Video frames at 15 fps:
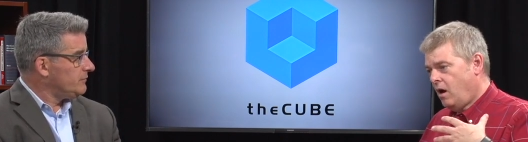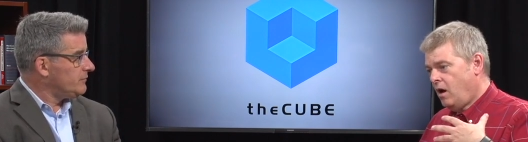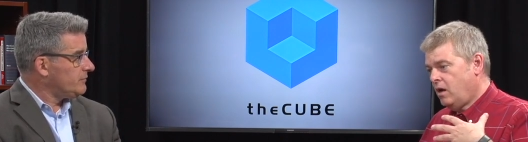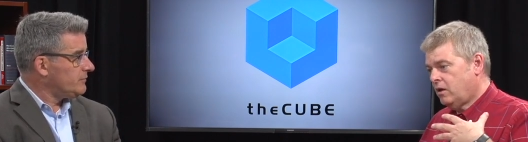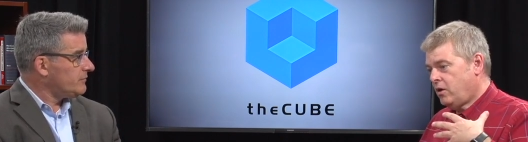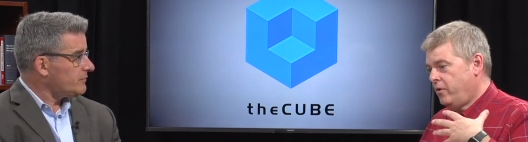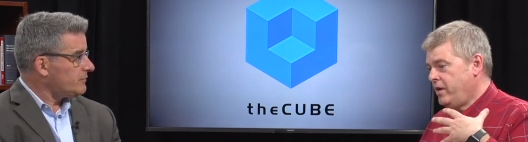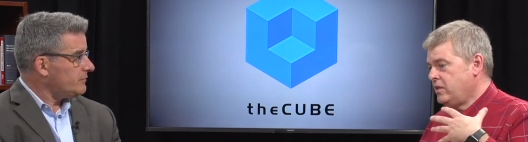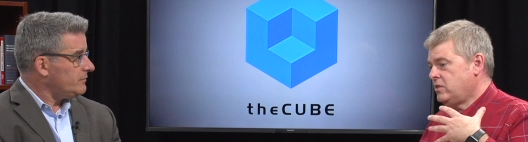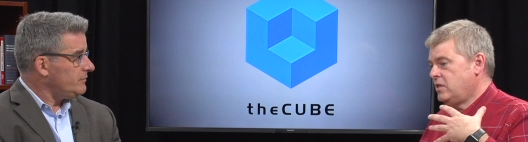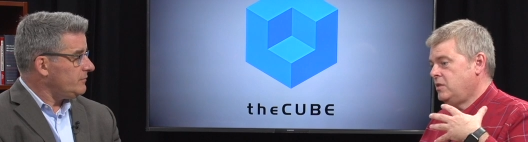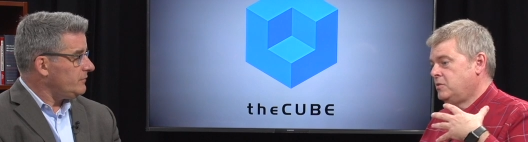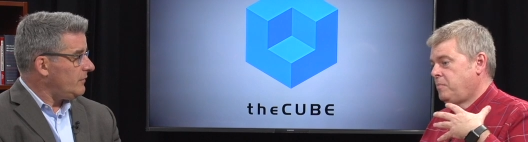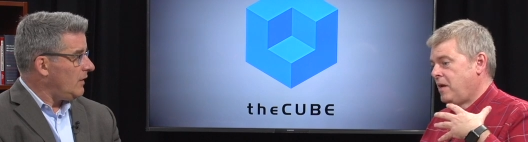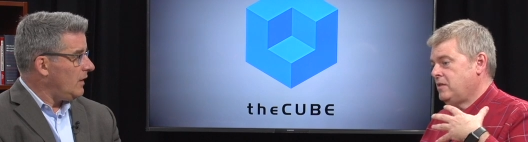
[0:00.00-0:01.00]

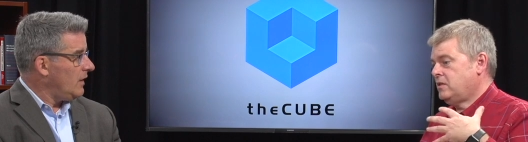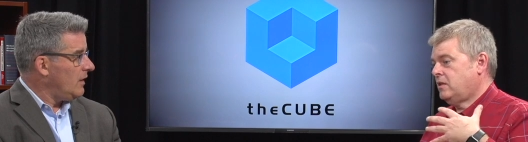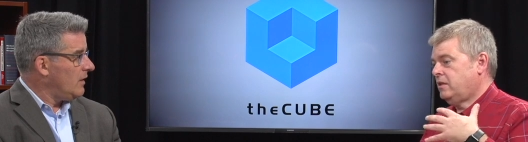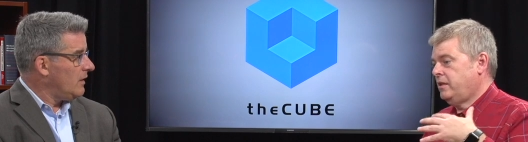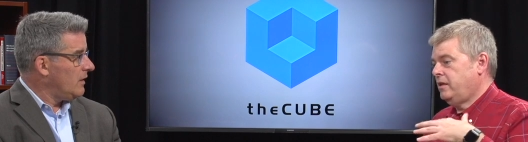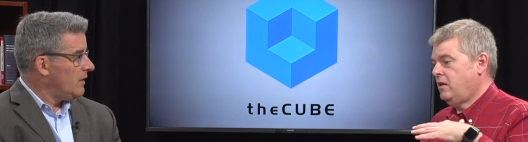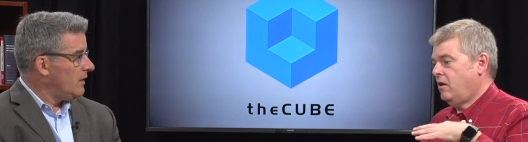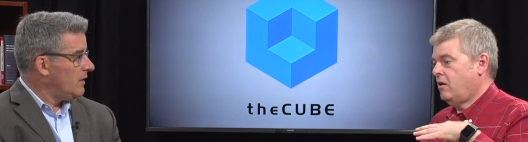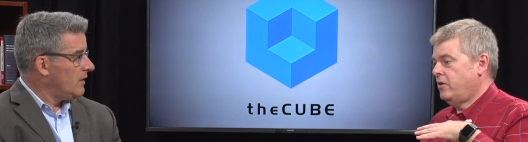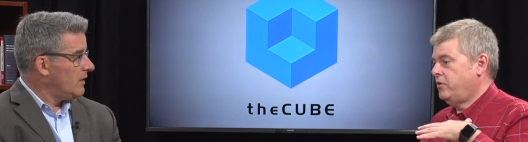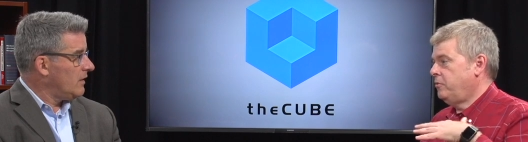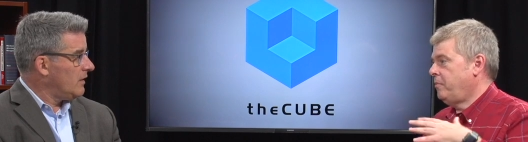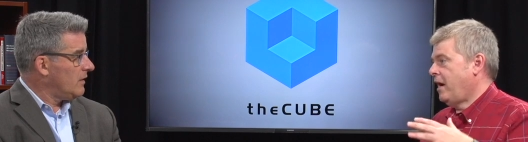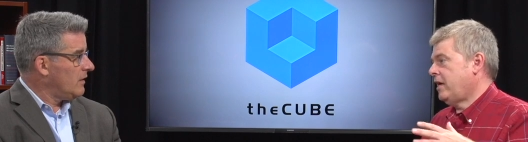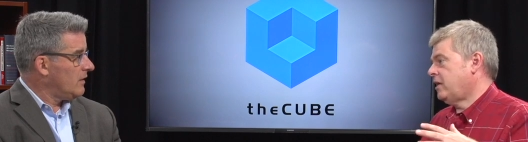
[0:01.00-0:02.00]
Speaker 1: Cohesity is basically our
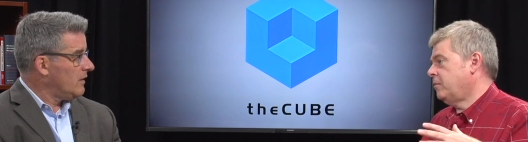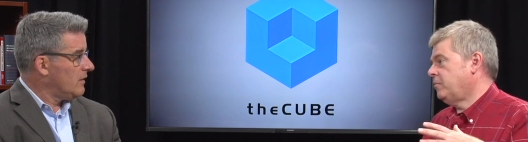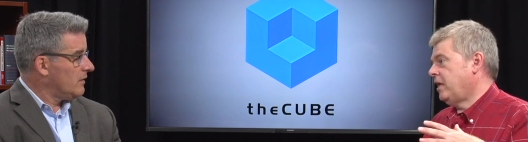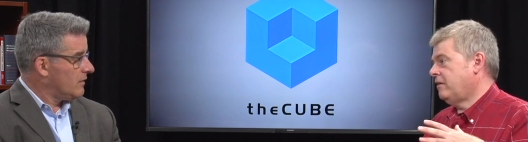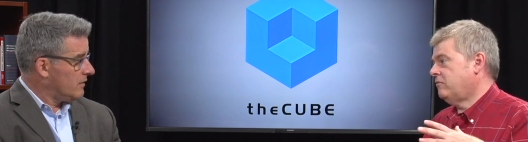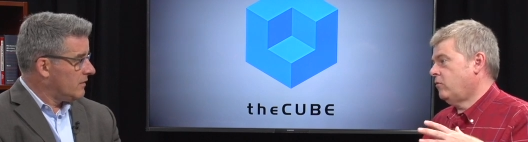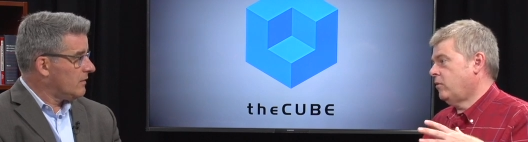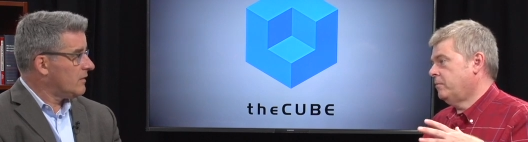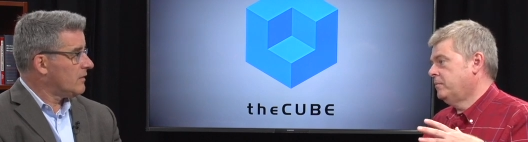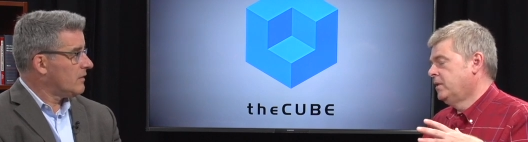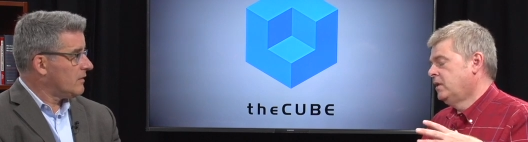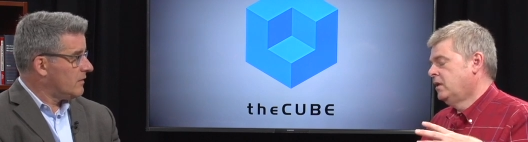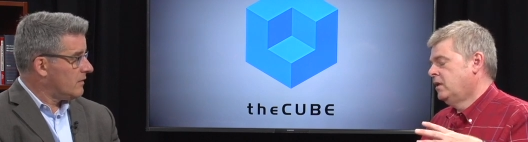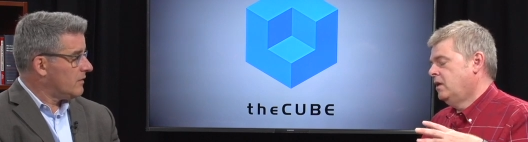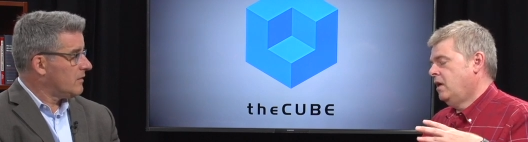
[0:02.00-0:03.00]
new backup platform.
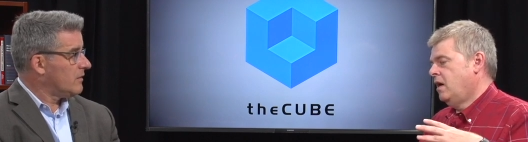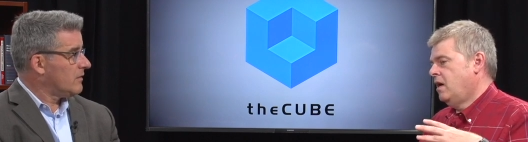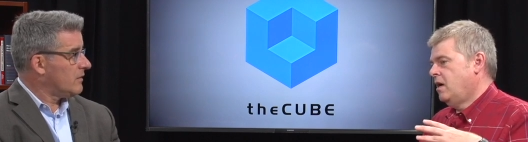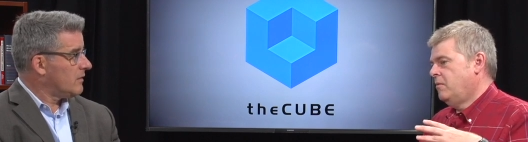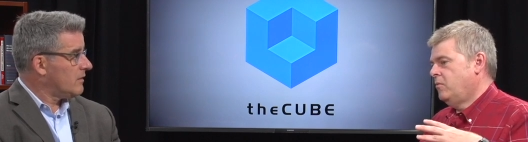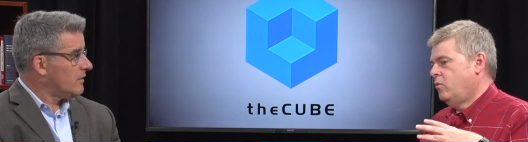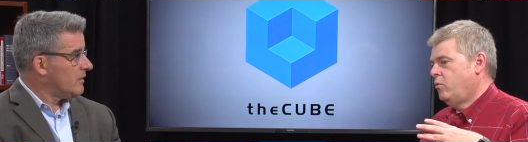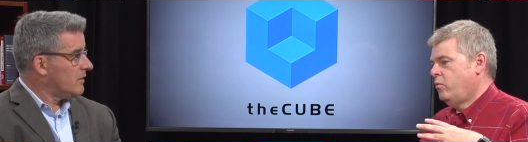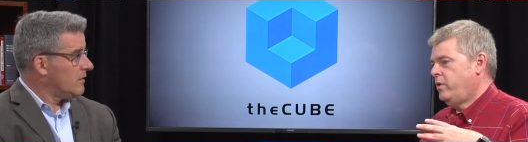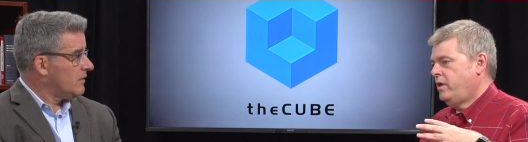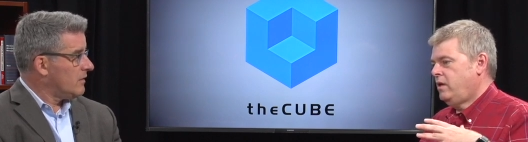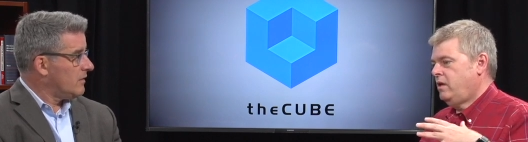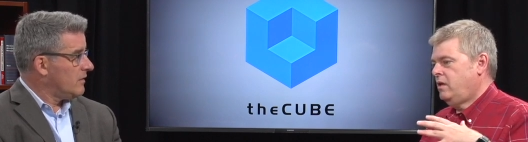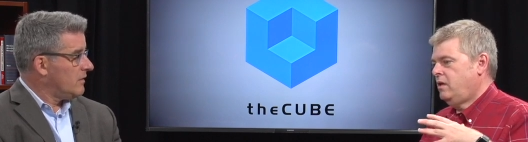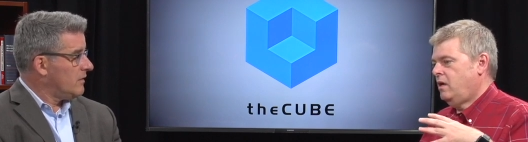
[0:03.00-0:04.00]

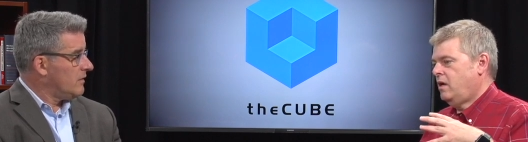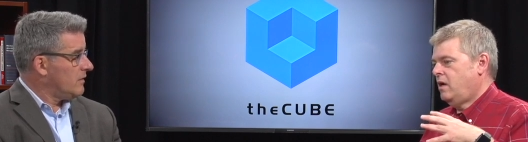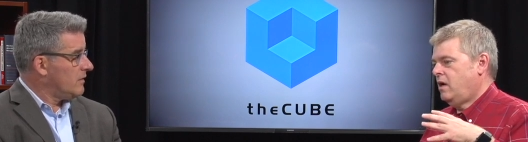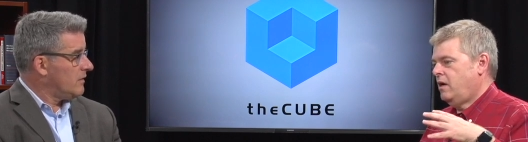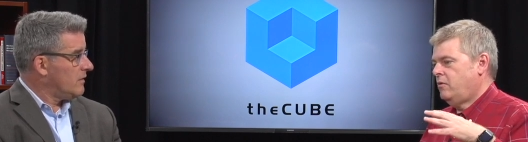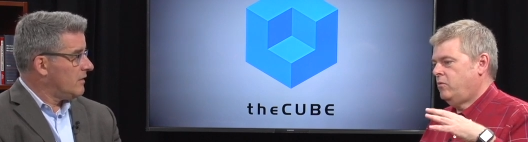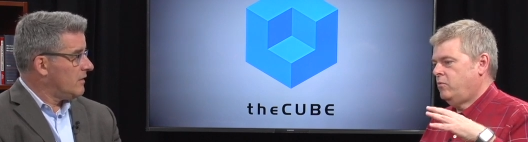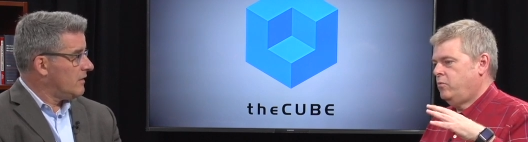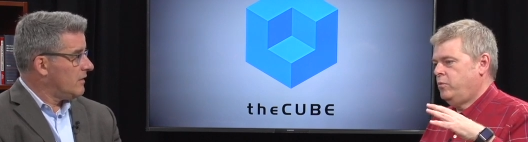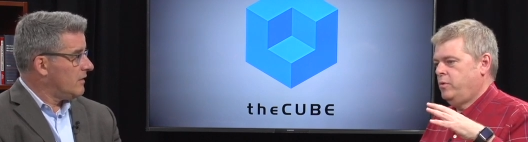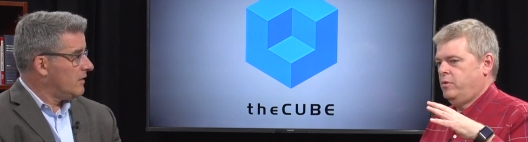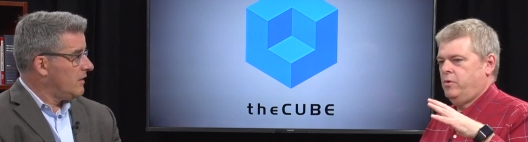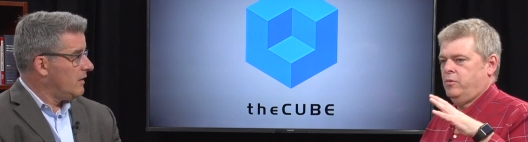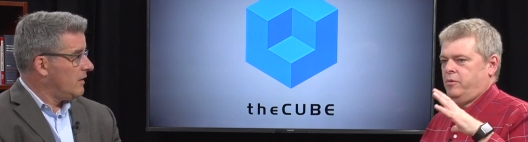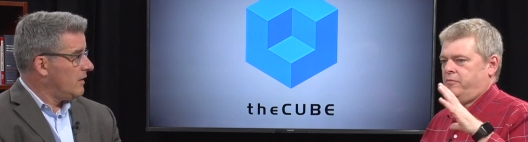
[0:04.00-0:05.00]
We
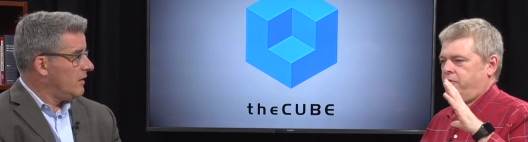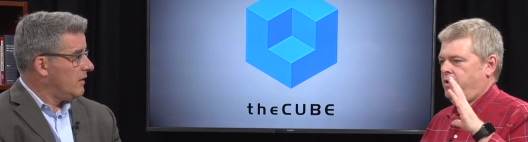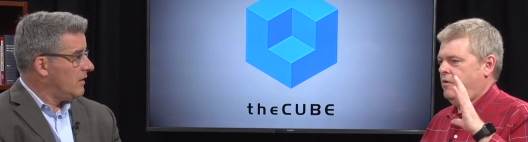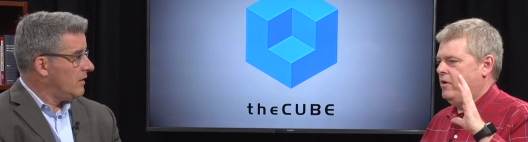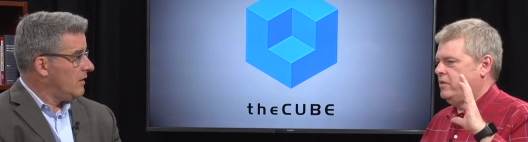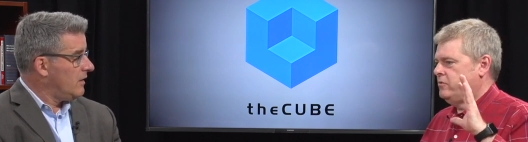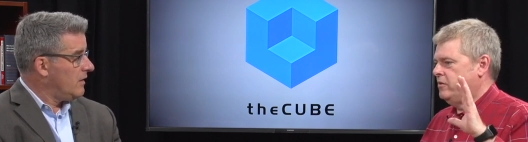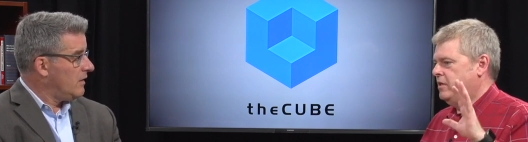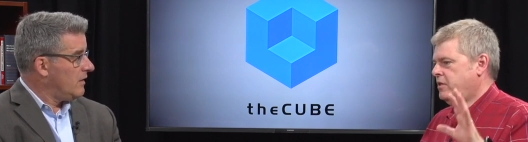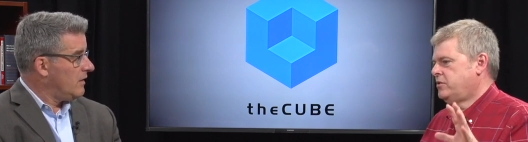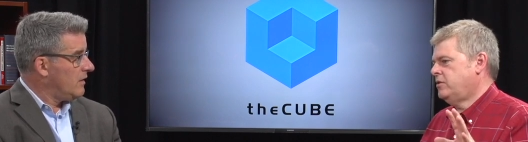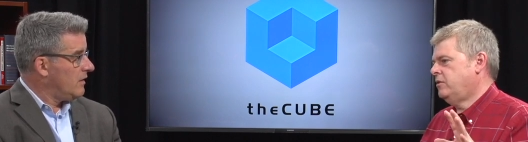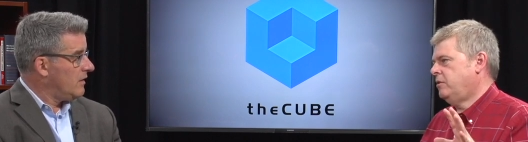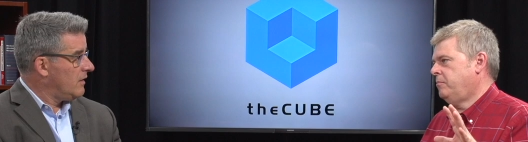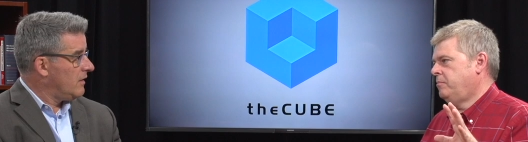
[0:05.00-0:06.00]
were very
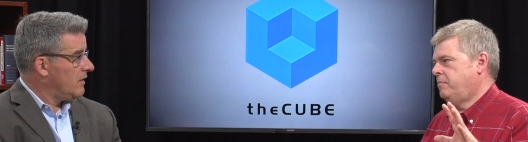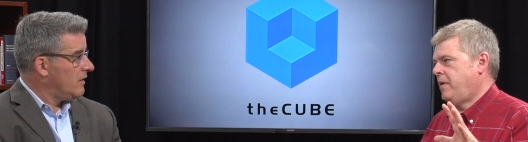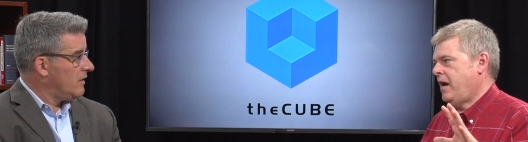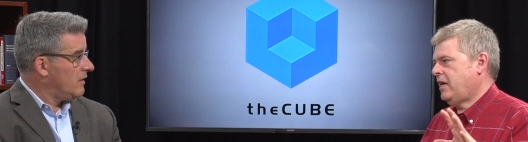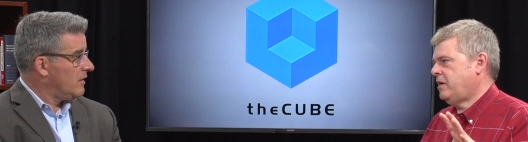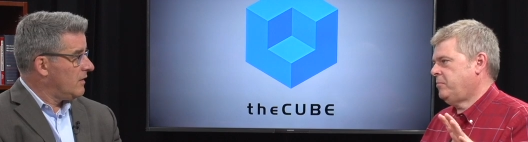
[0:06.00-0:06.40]
traditional backup